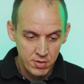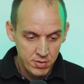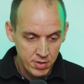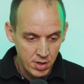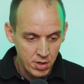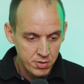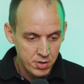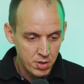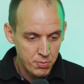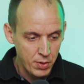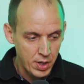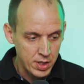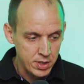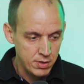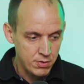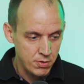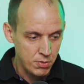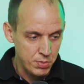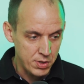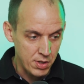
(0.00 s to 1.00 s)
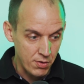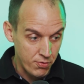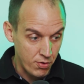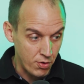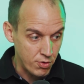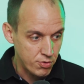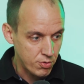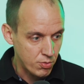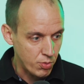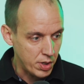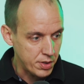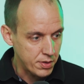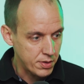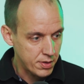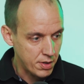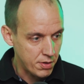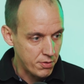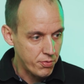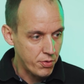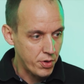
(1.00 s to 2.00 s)
a startup, I need to be the first
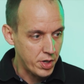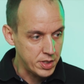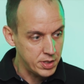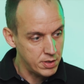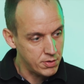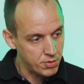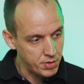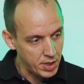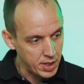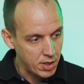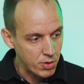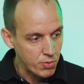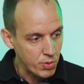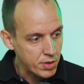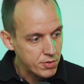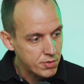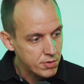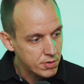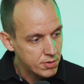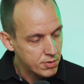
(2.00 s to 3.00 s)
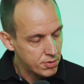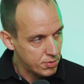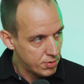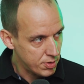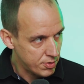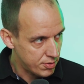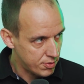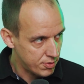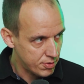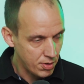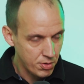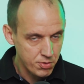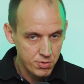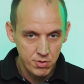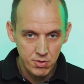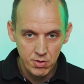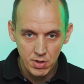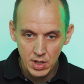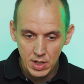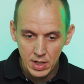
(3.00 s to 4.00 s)
one. Therefore, I need to take a risk. So it's
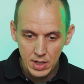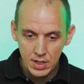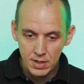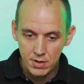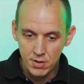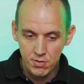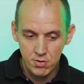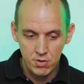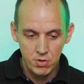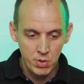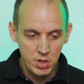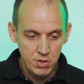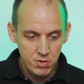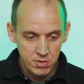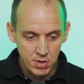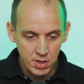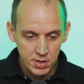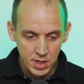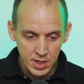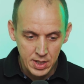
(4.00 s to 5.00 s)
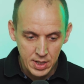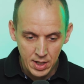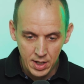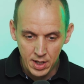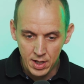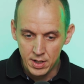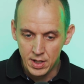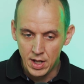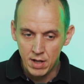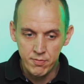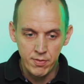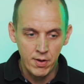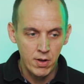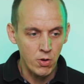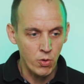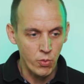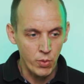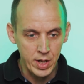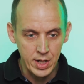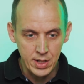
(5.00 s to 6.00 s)
not the situation that I can
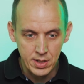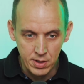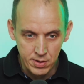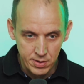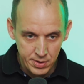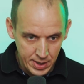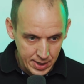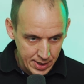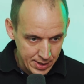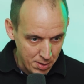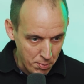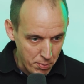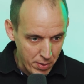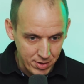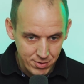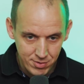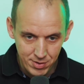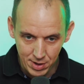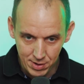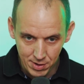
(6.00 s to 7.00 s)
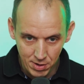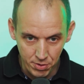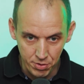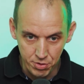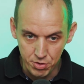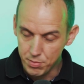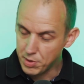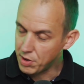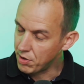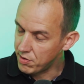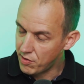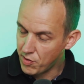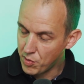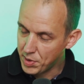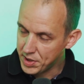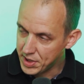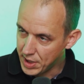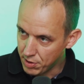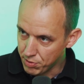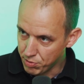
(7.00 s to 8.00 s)
evaluate and take the best technology because
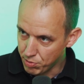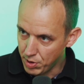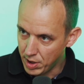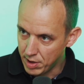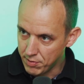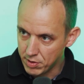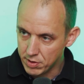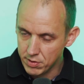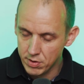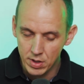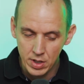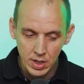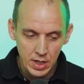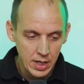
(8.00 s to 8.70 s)
everybody else will have it.